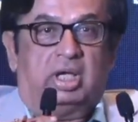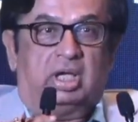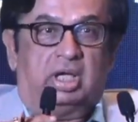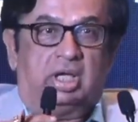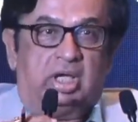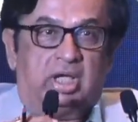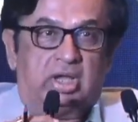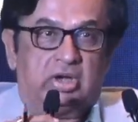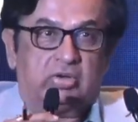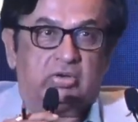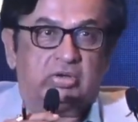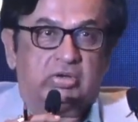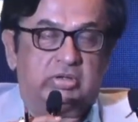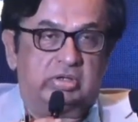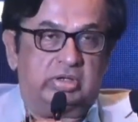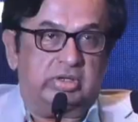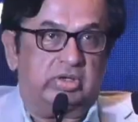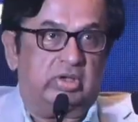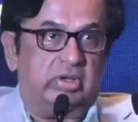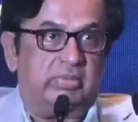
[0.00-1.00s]
I know
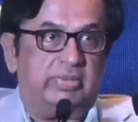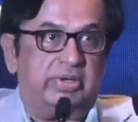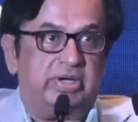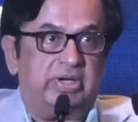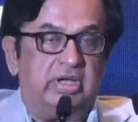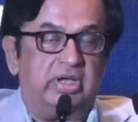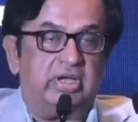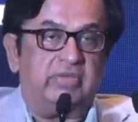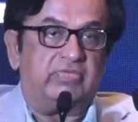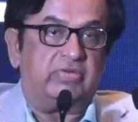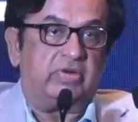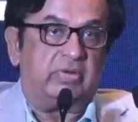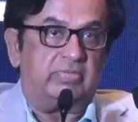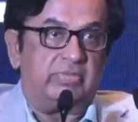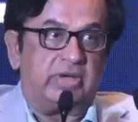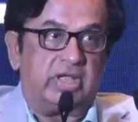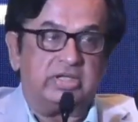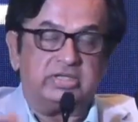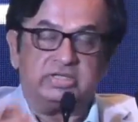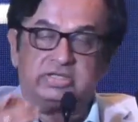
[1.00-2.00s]
you have been here from
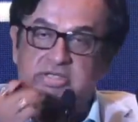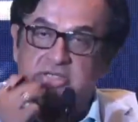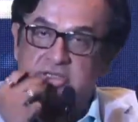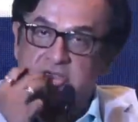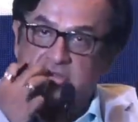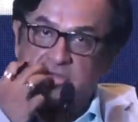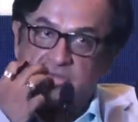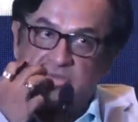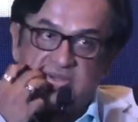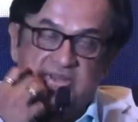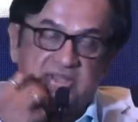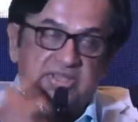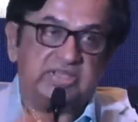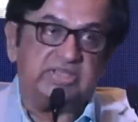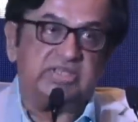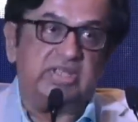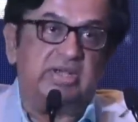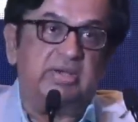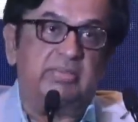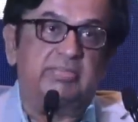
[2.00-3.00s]
last 2
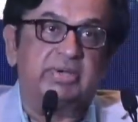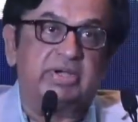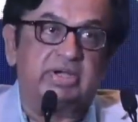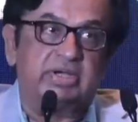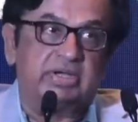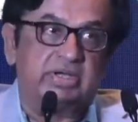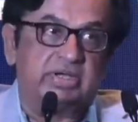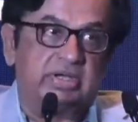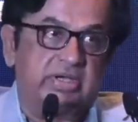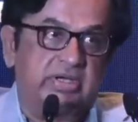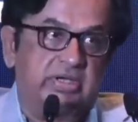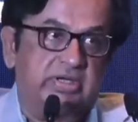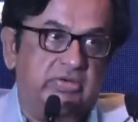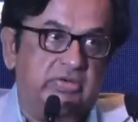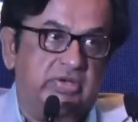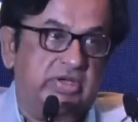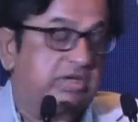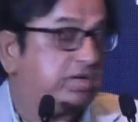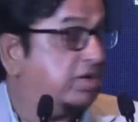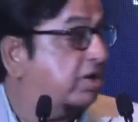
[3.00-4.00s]
days and been
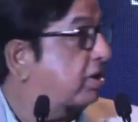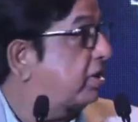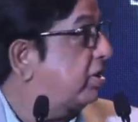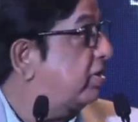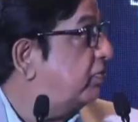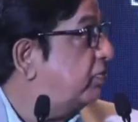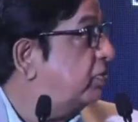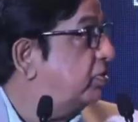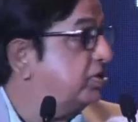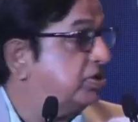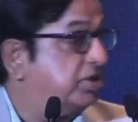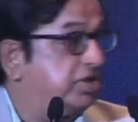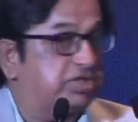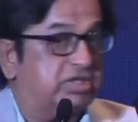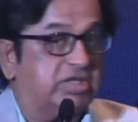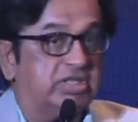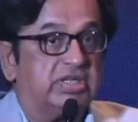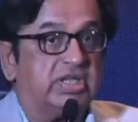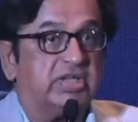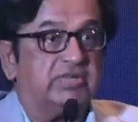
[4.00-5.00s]
doing a lot of good
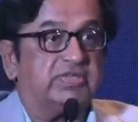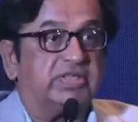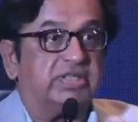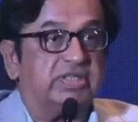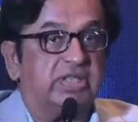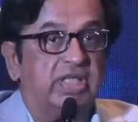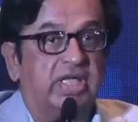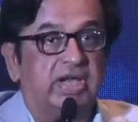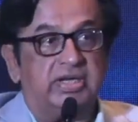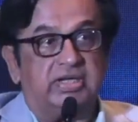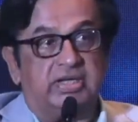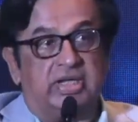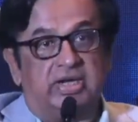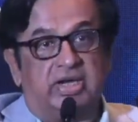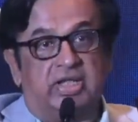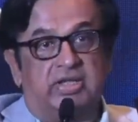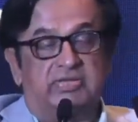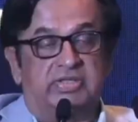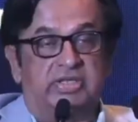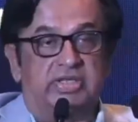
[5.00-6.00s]
sessions. I've seen that
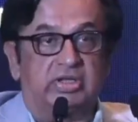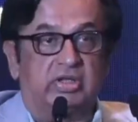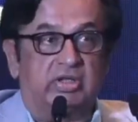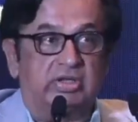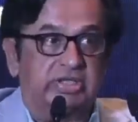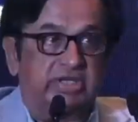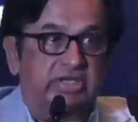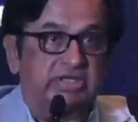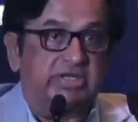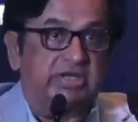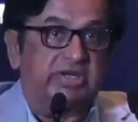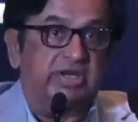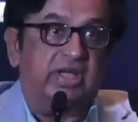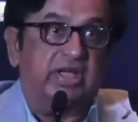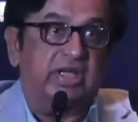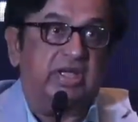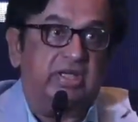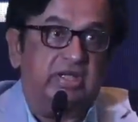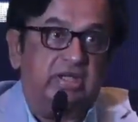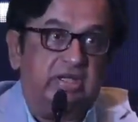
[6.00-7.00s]
and I've seen all the
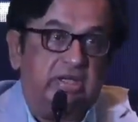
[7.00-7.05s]
agenda.